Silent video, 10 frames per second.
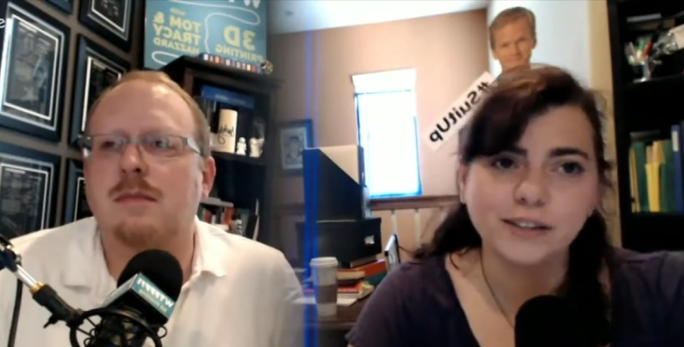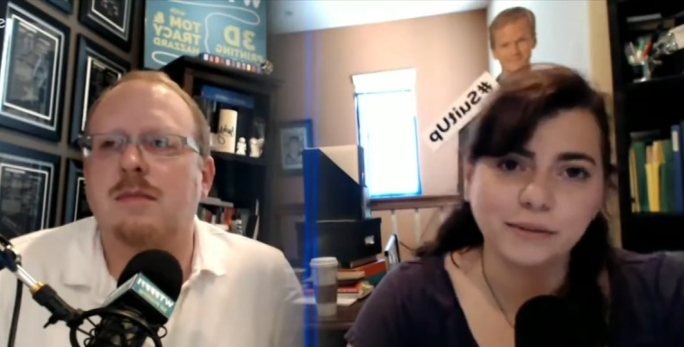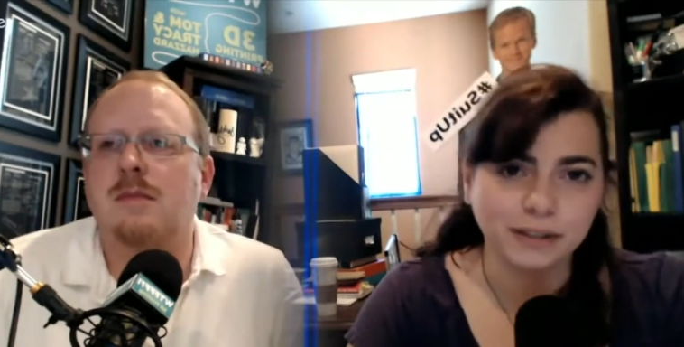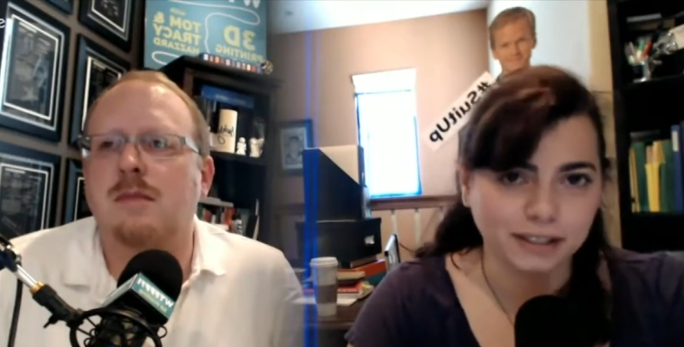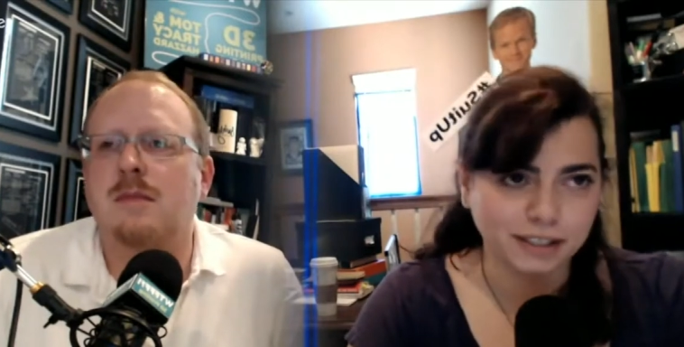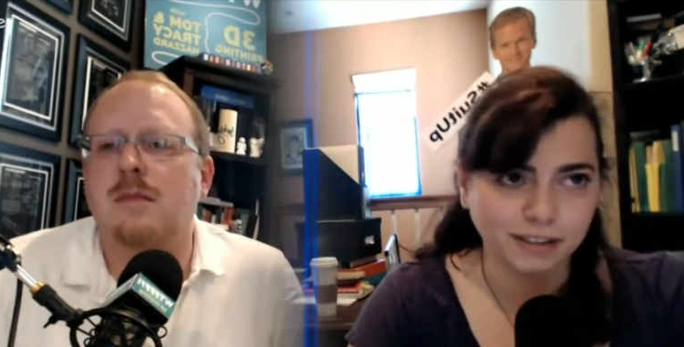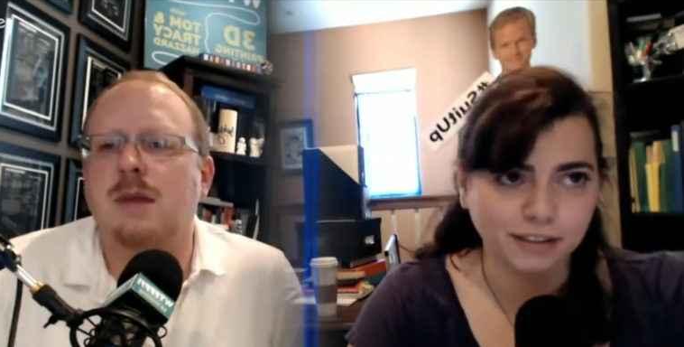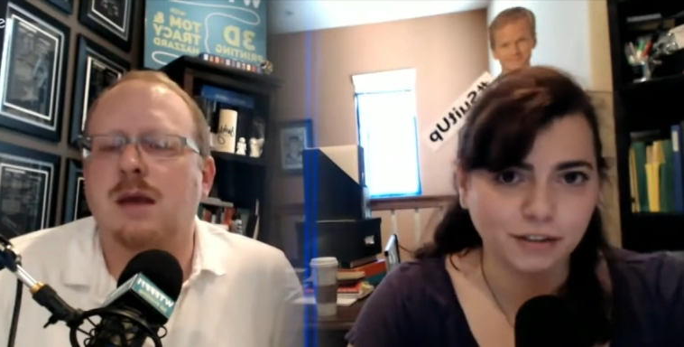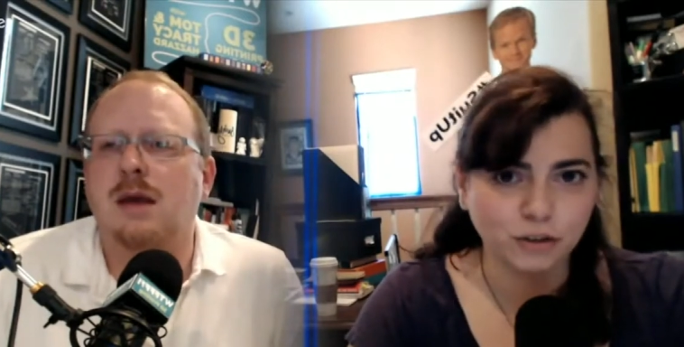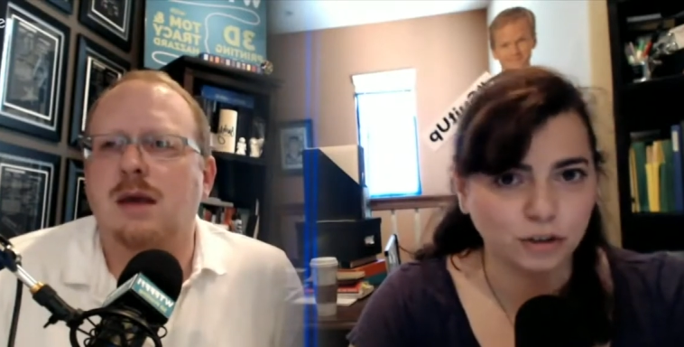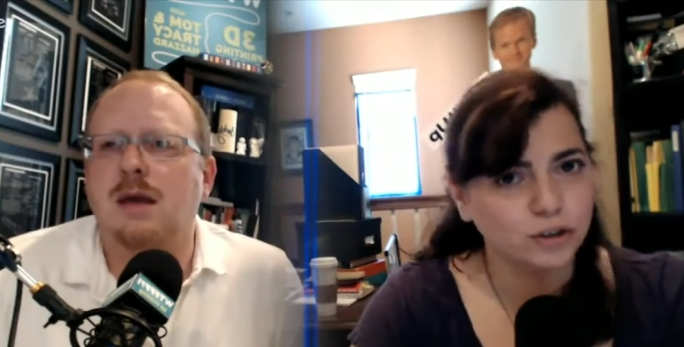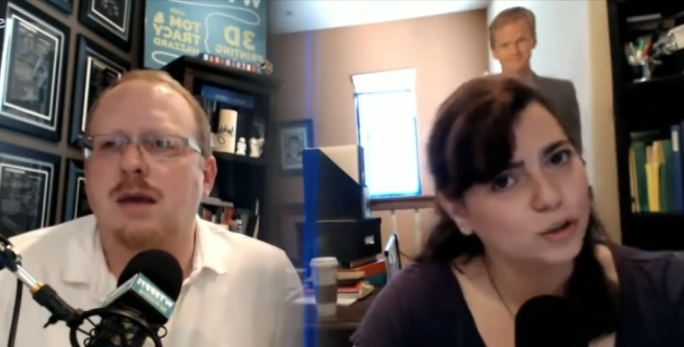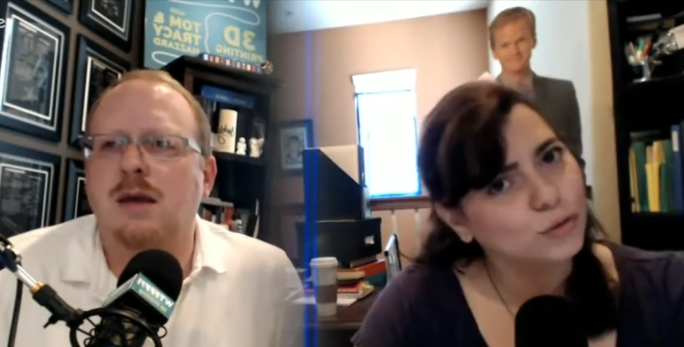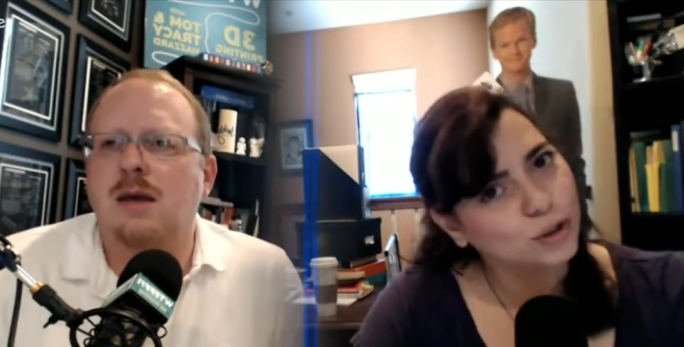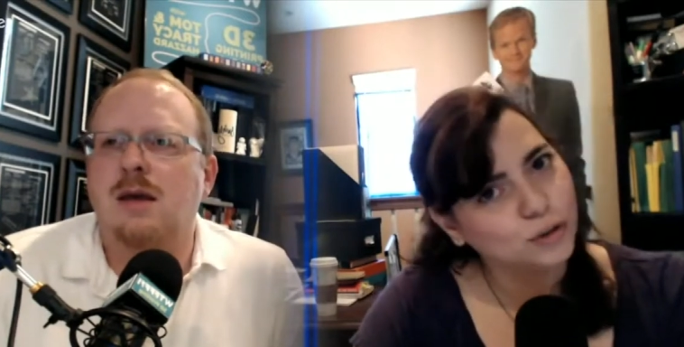Speaker 1: do it? Should
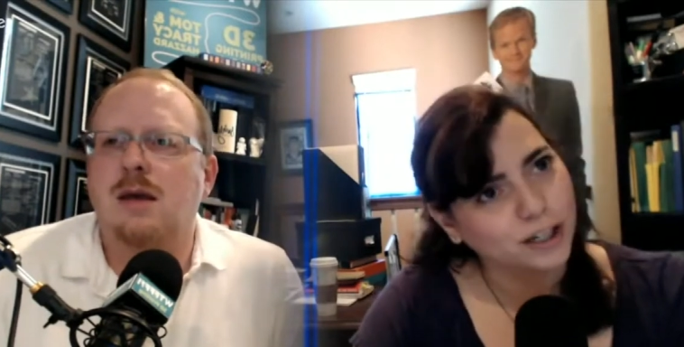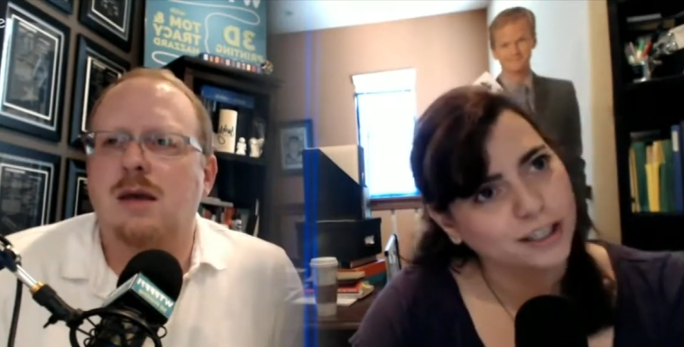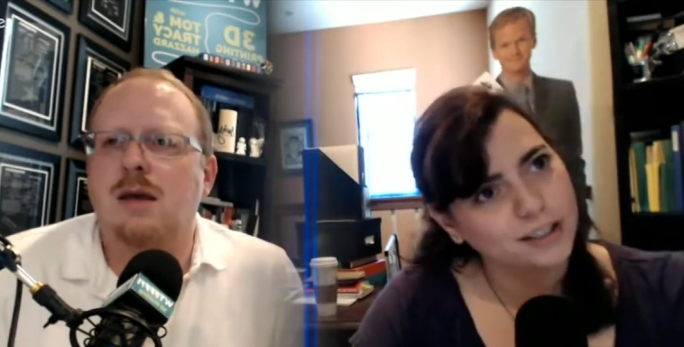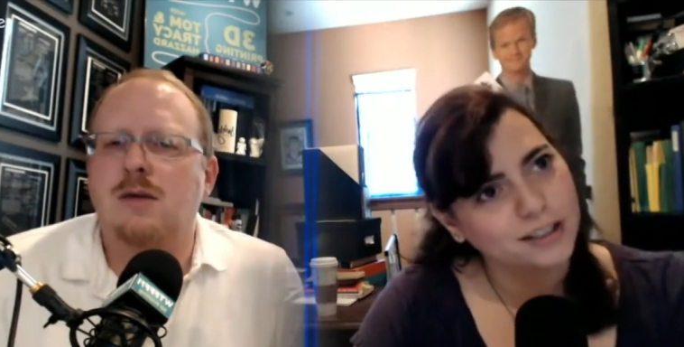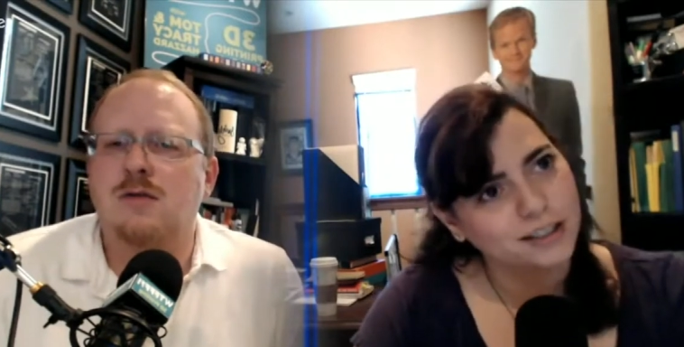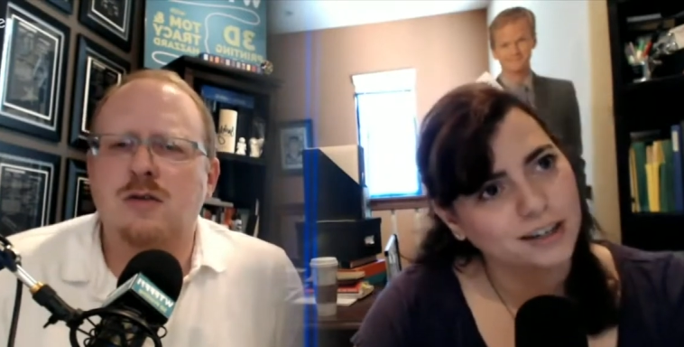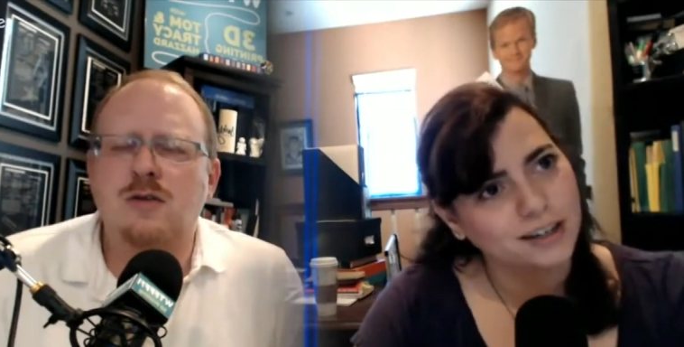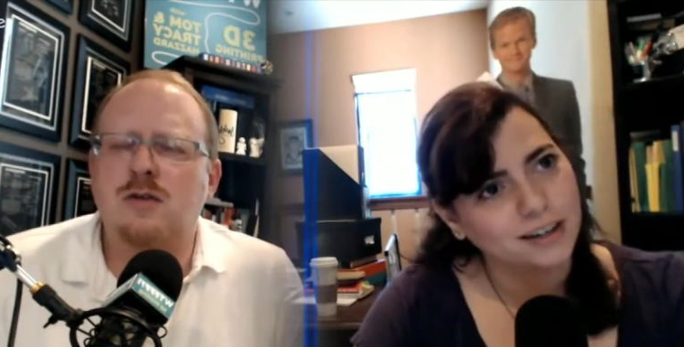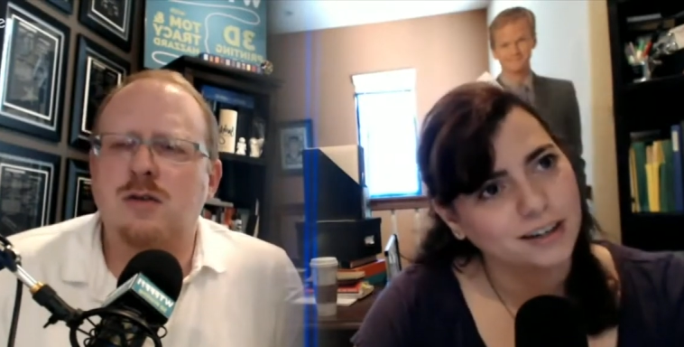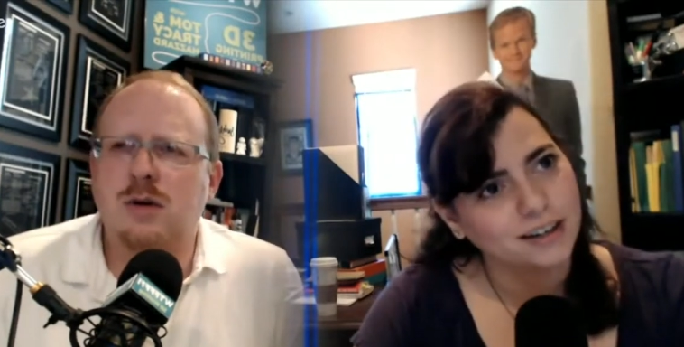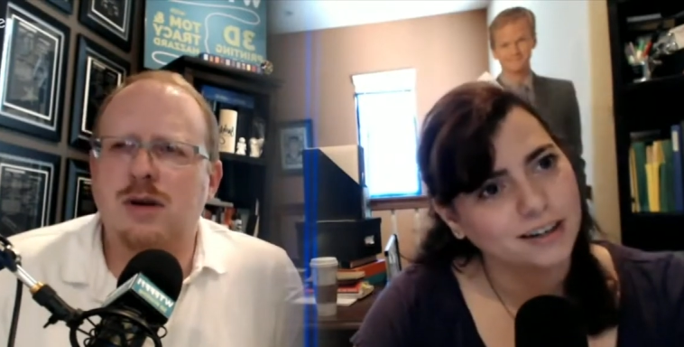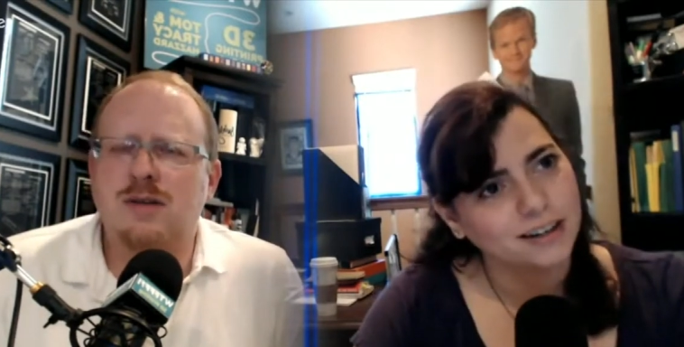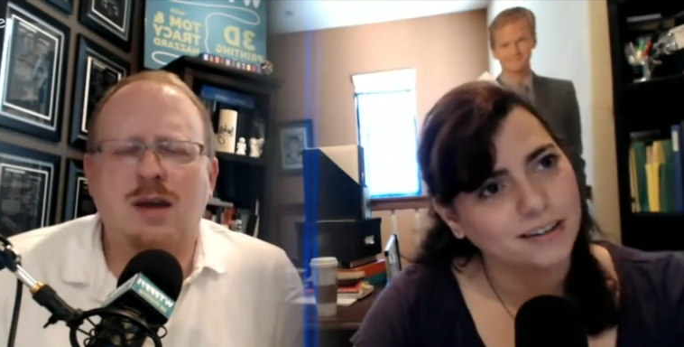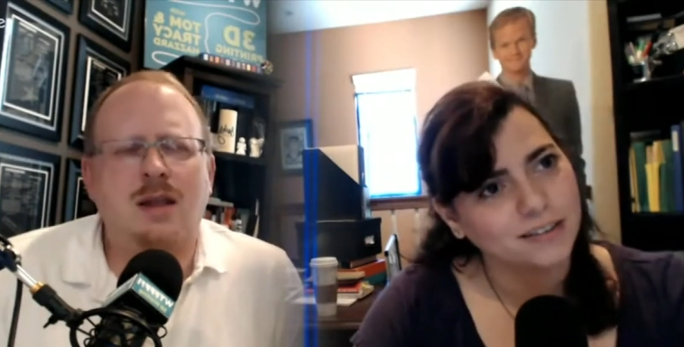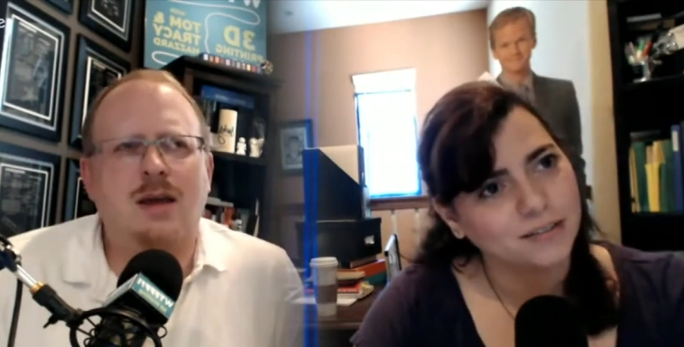you do it?
Speaker 2: Should you do it?
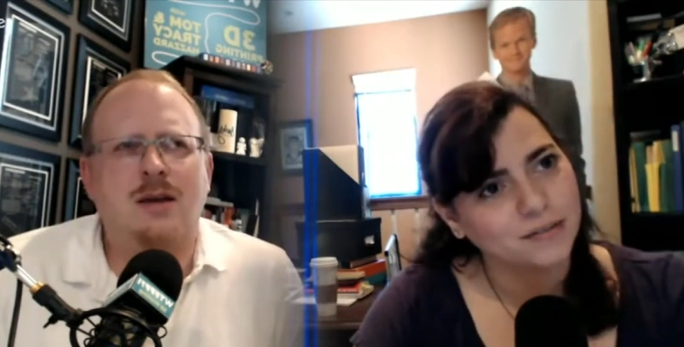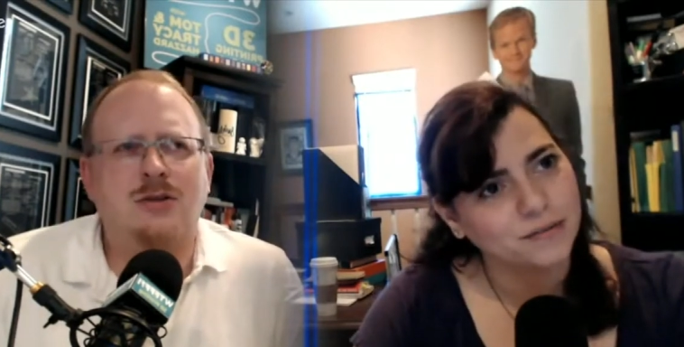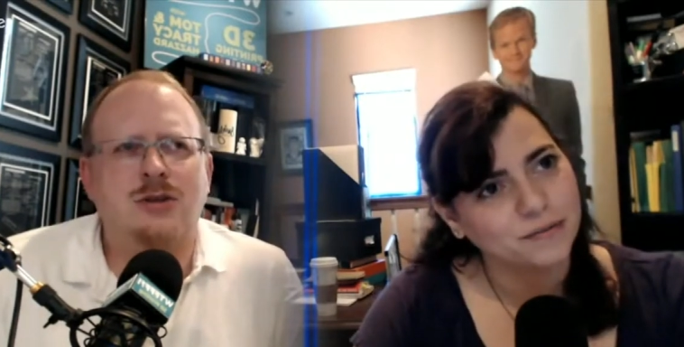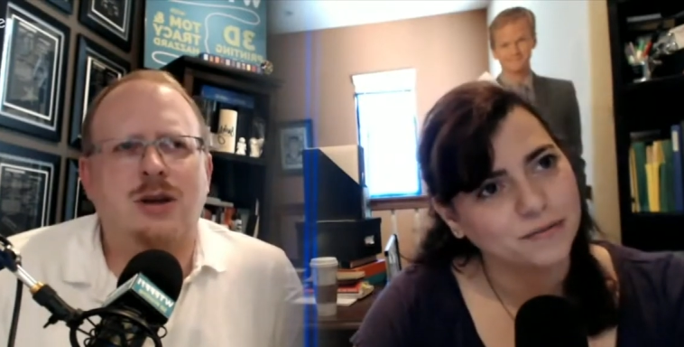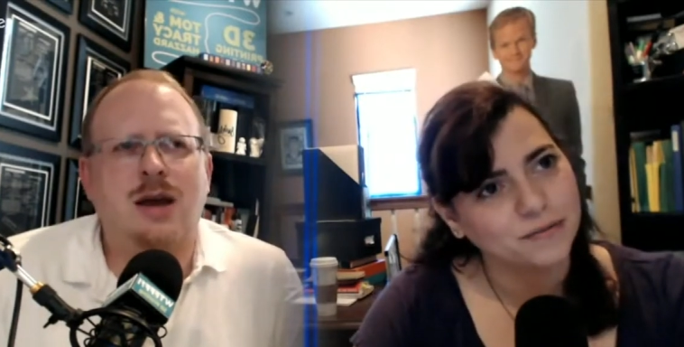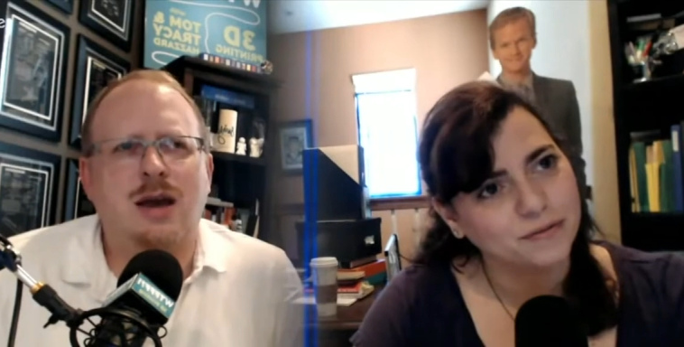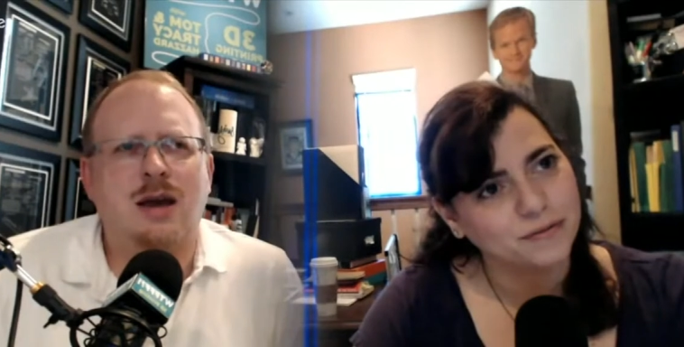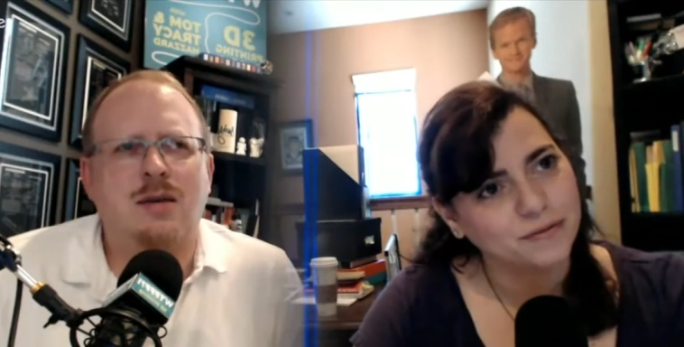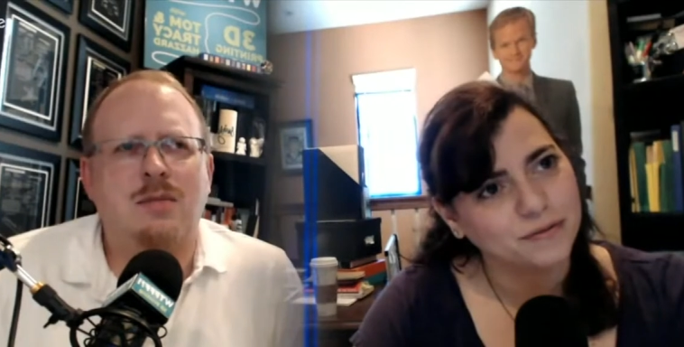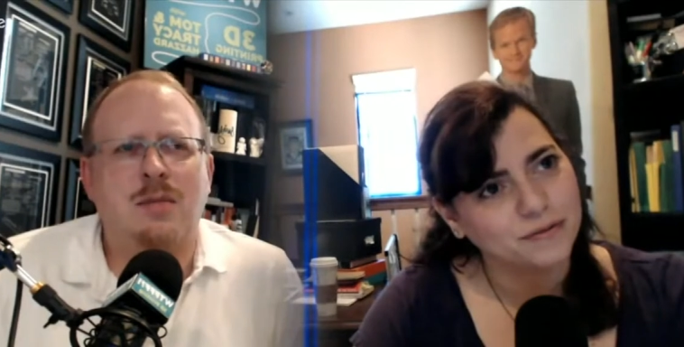Is that like, should I